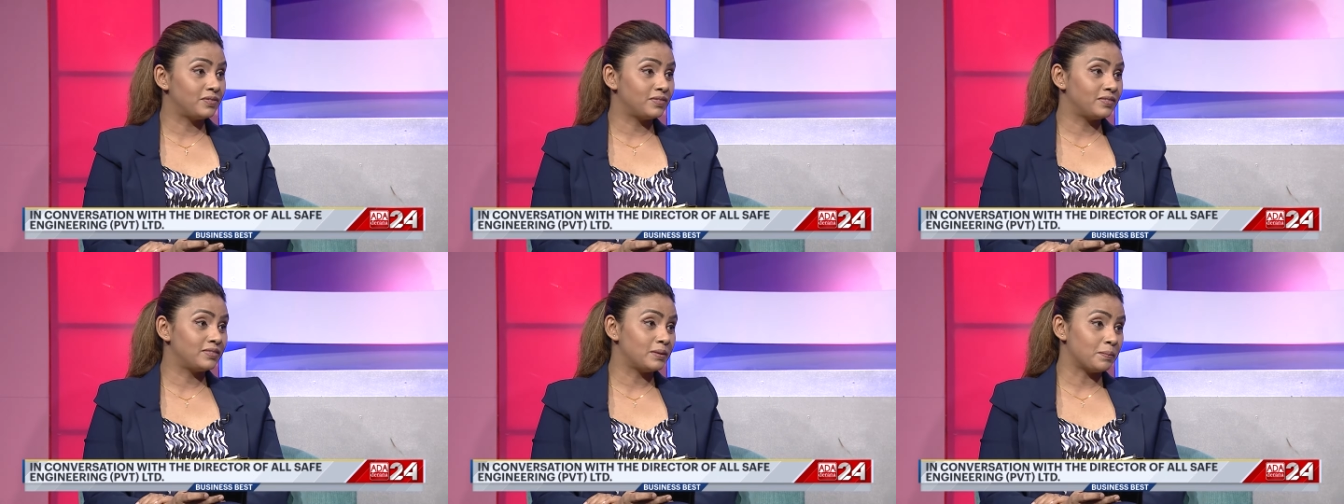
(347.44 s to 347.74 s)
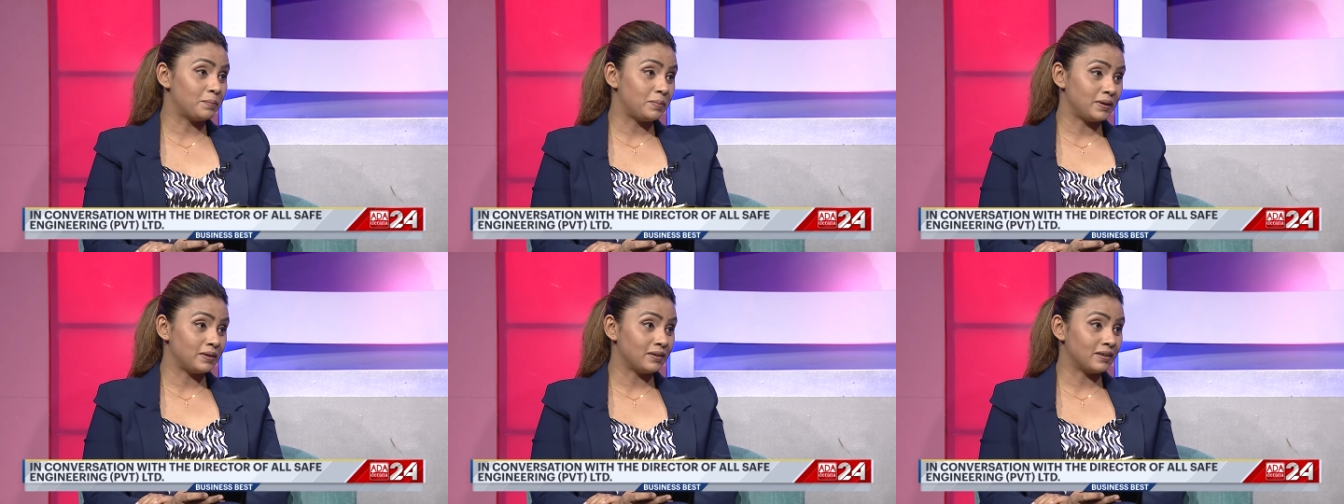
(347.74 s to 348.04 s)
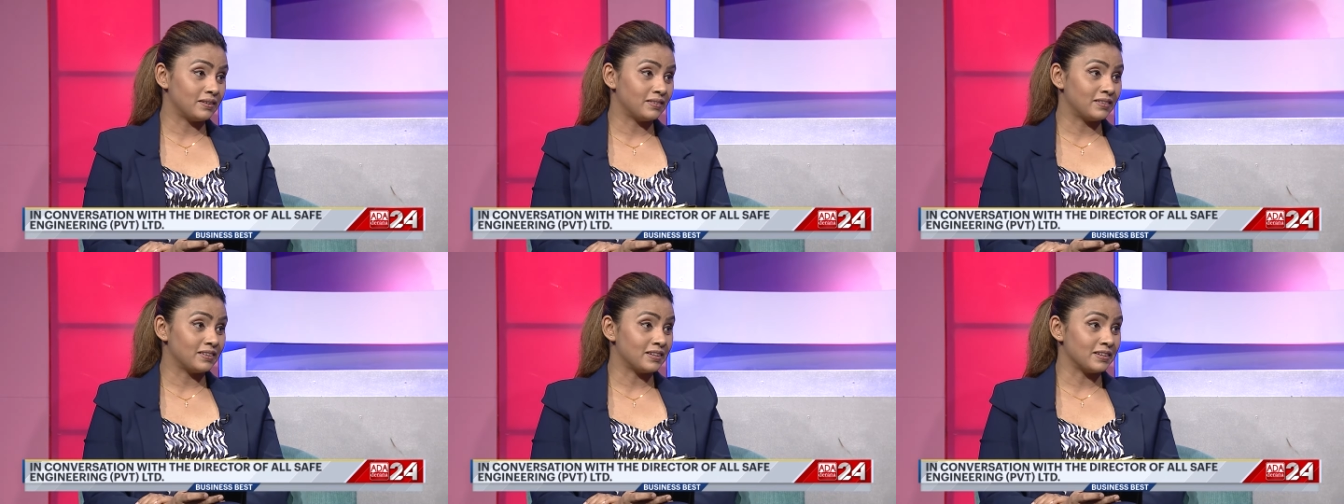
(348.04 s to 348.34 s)
the
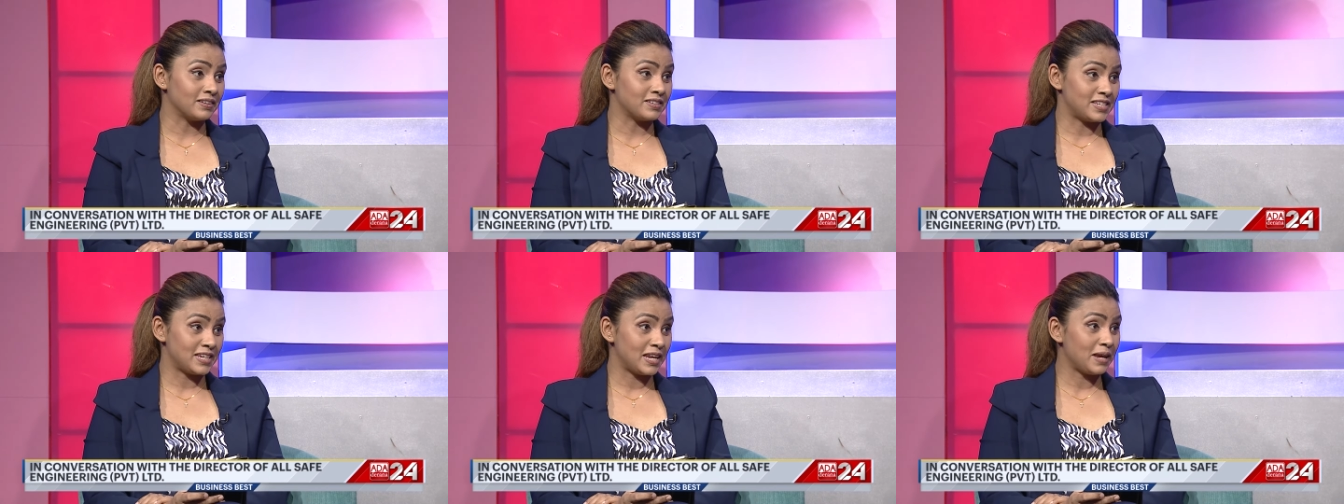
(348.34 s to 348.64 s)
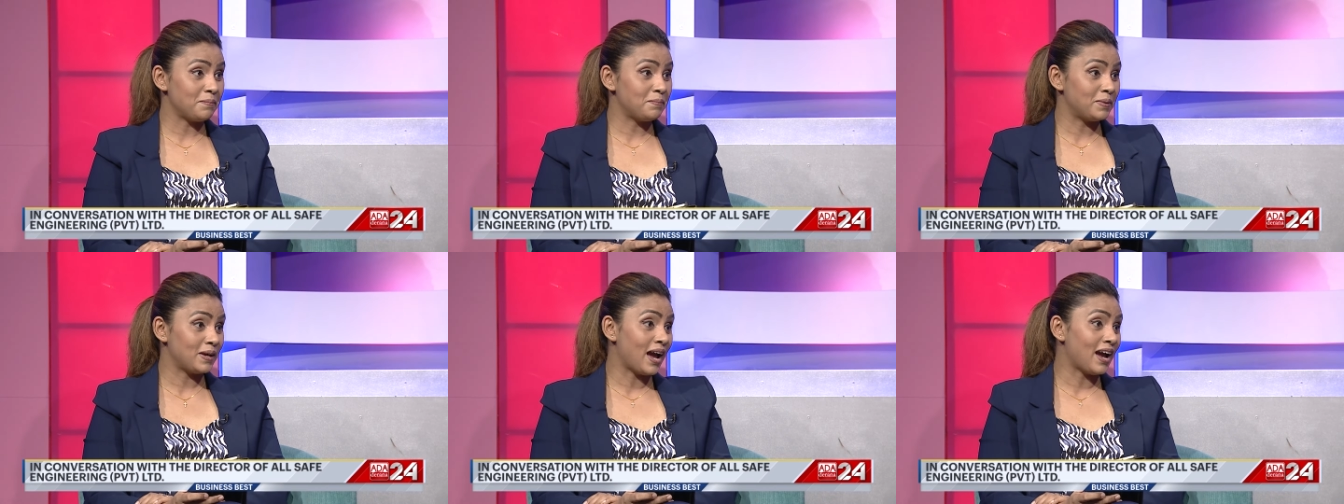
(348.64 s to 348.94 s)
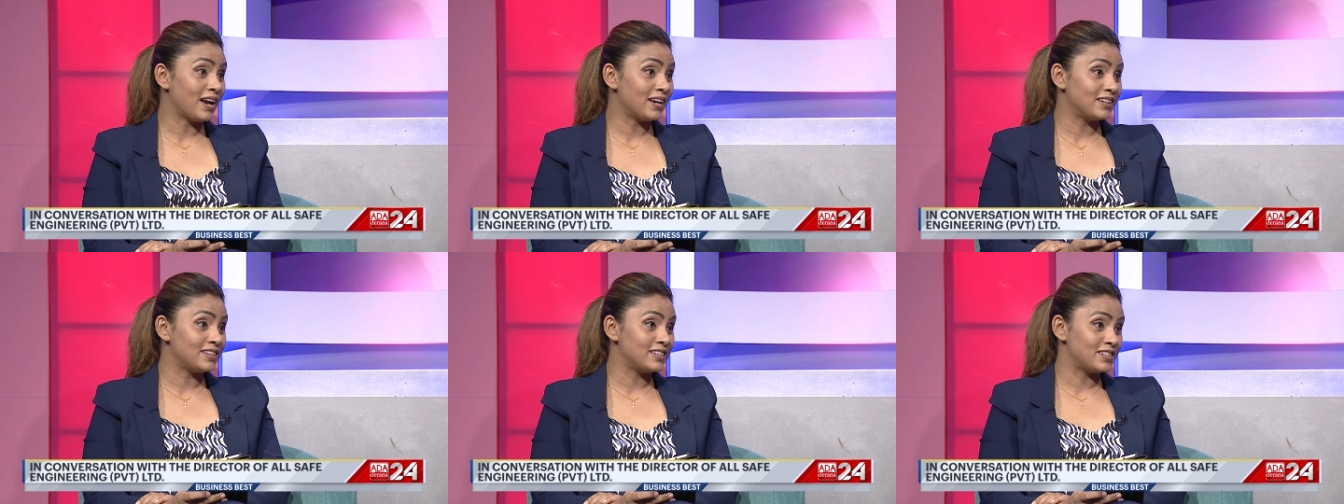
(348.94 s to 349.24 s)
uh, the team
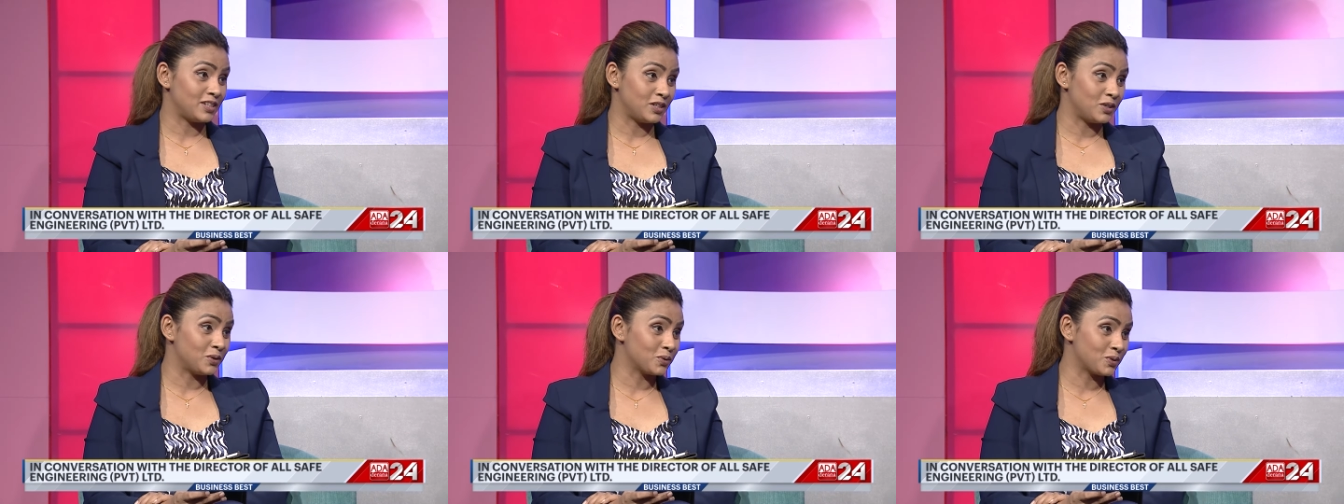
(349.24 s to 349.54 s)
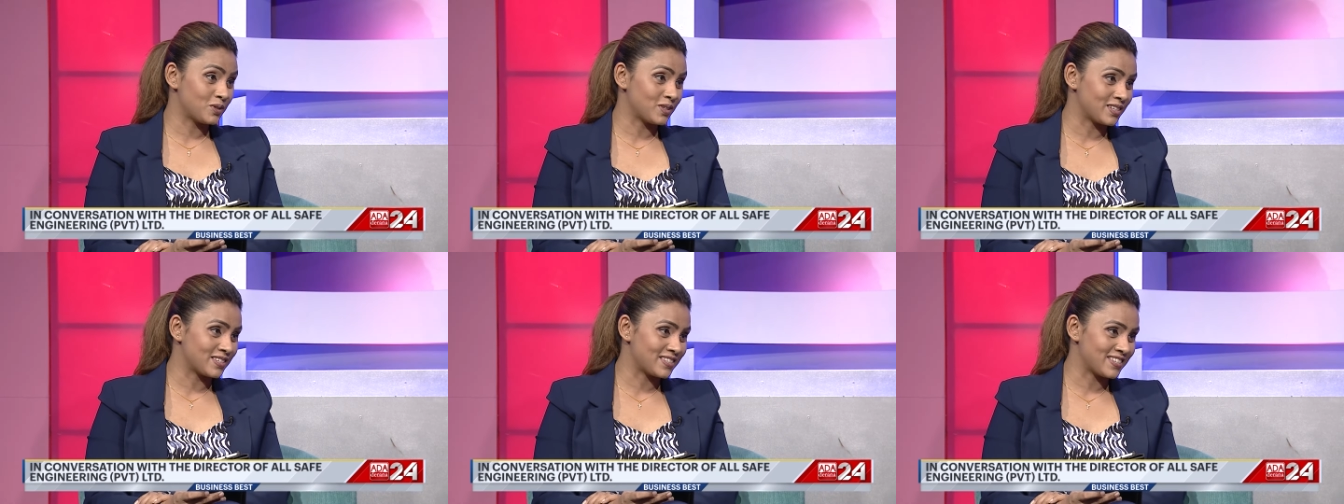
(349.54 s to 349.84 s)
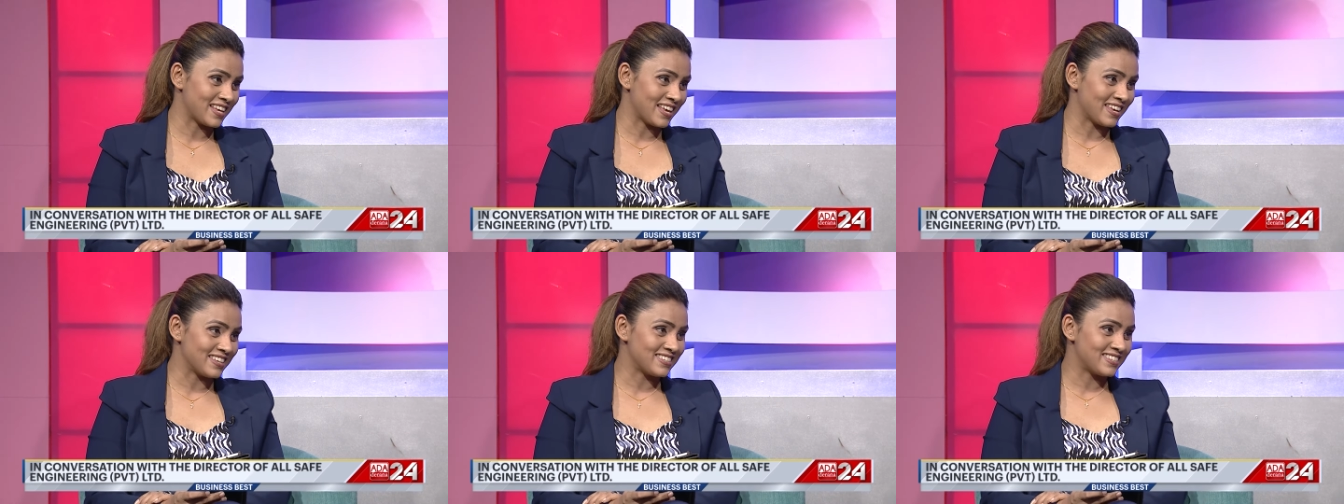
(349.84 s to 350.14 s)
behind your
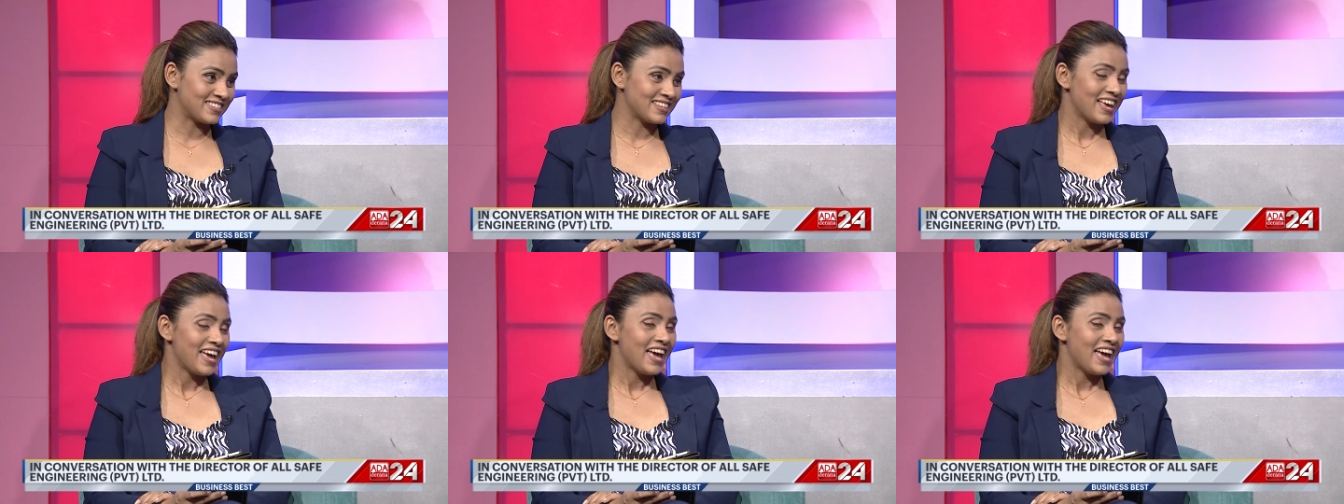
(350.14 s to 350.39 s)
success.